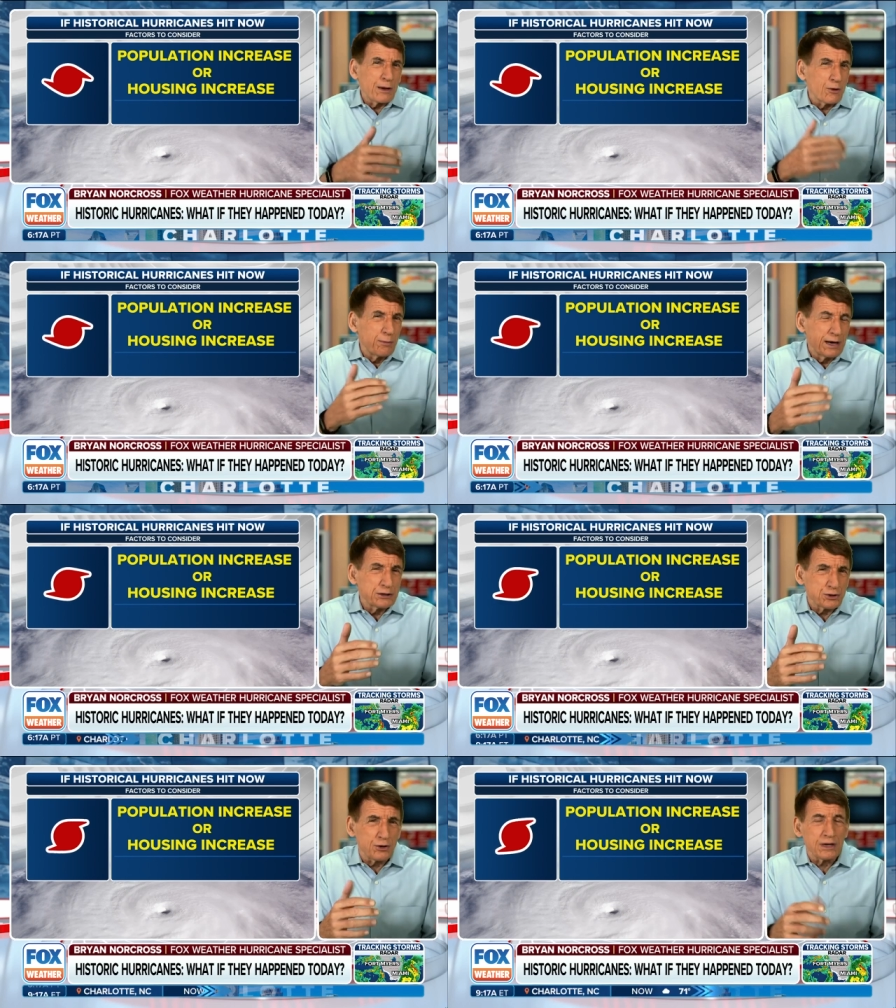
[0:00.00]
better
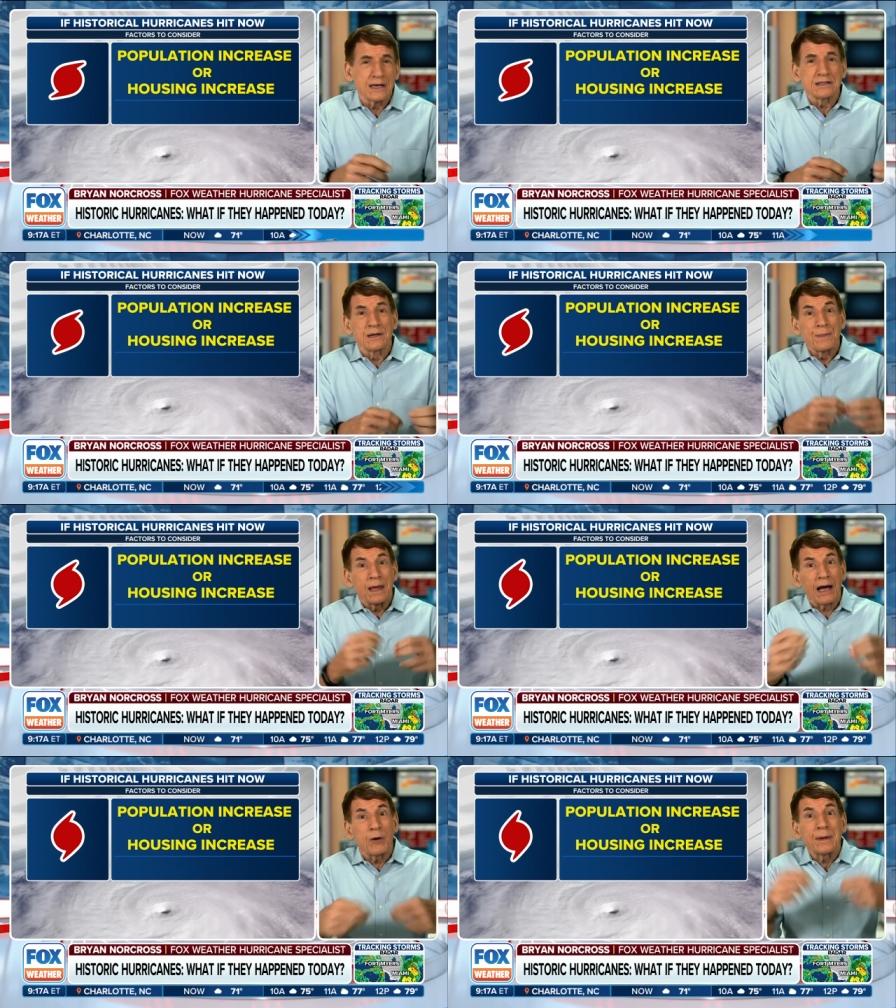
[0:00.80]
measure is
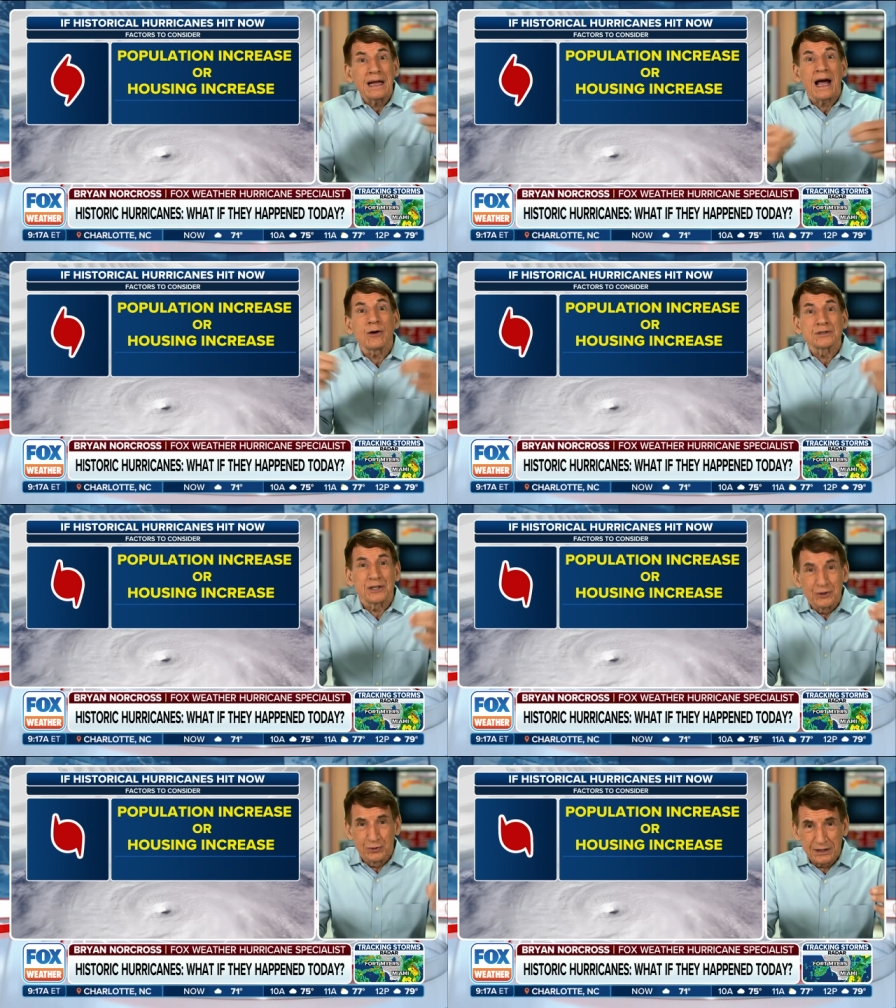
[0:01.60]
how many
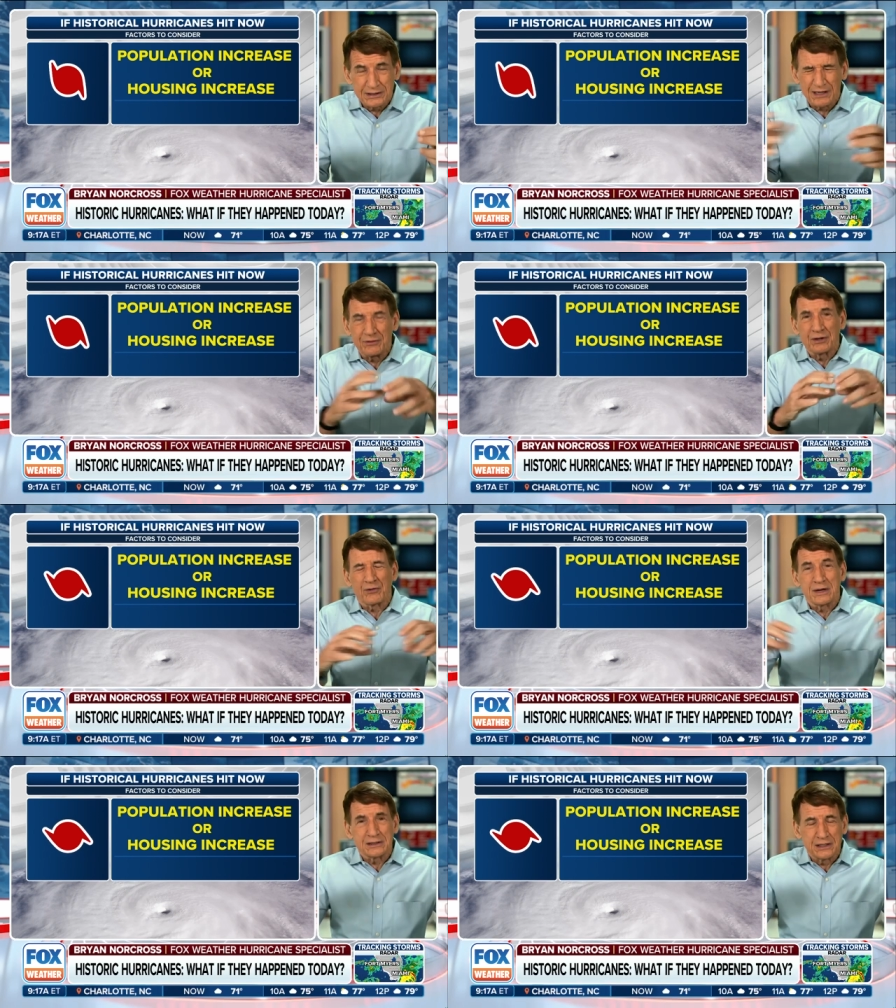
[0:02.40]
housing units have
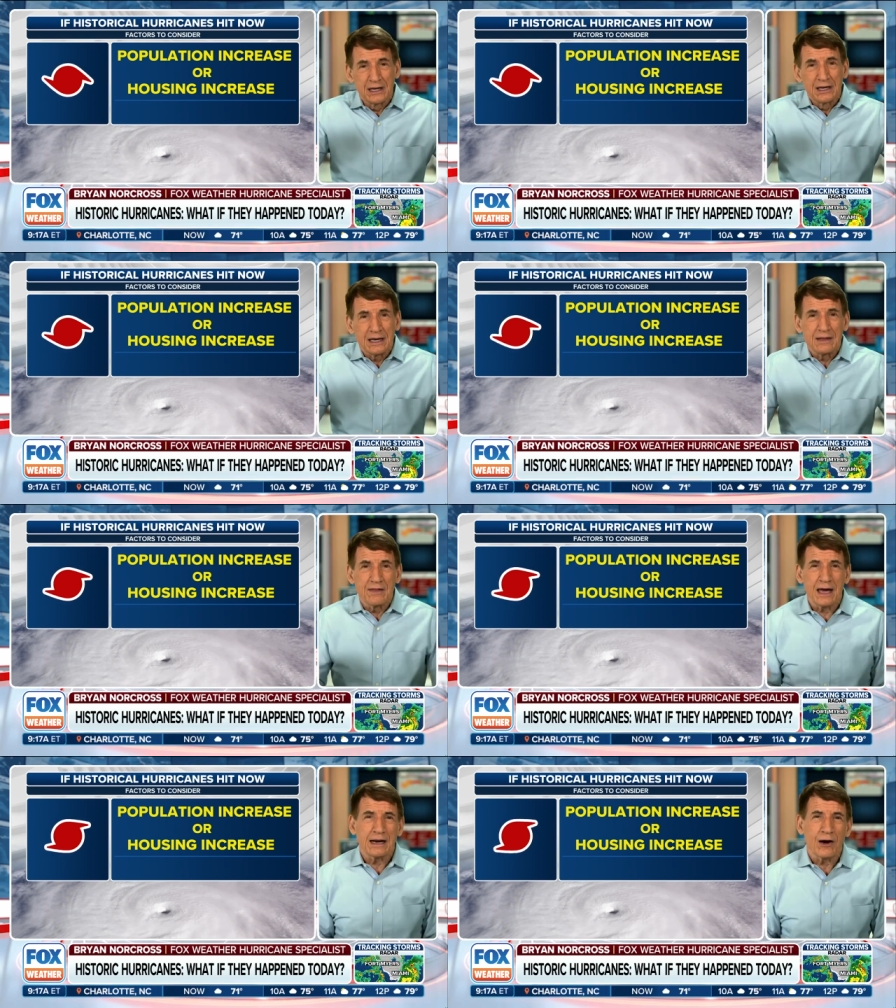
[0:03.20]
increased
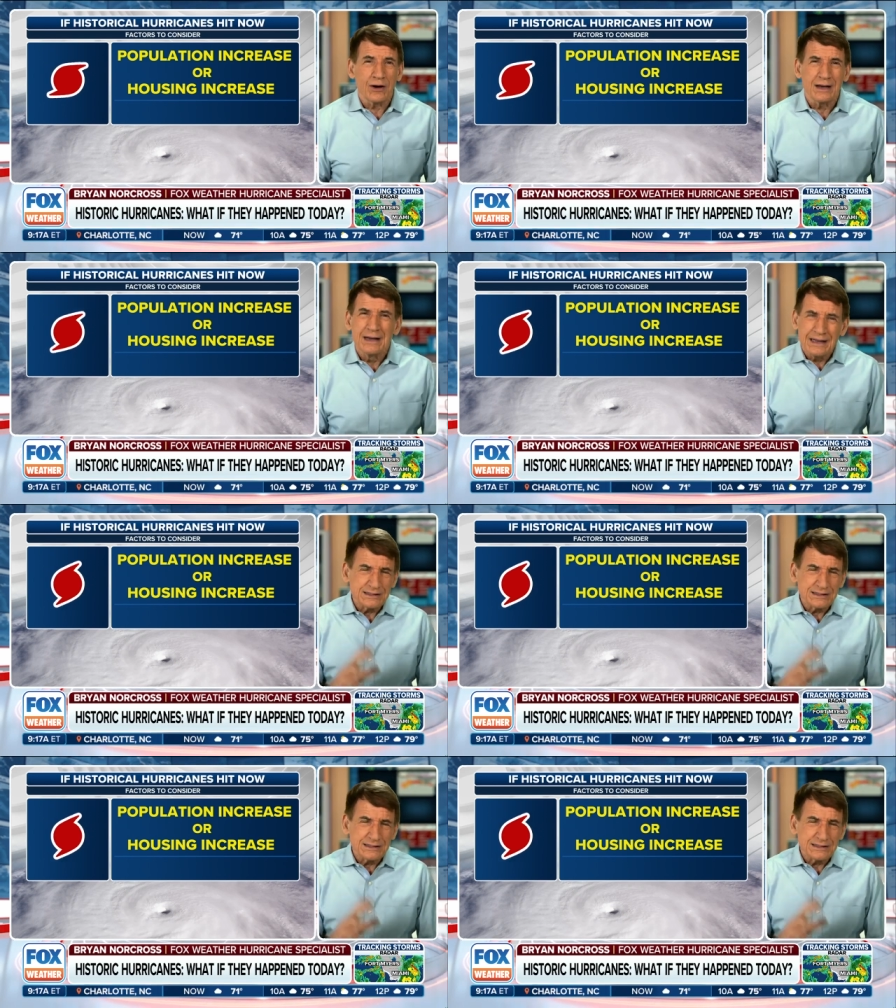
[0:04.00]
in that area.